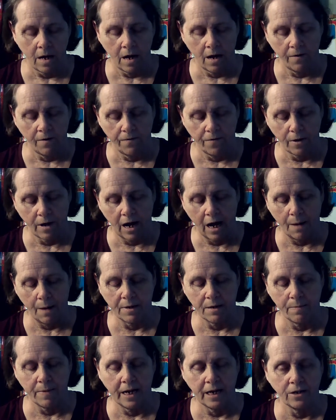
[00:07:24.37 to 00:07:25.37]
and figure out how
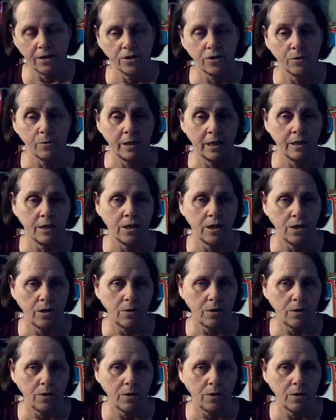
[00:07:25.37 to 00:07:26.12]
many pages are in a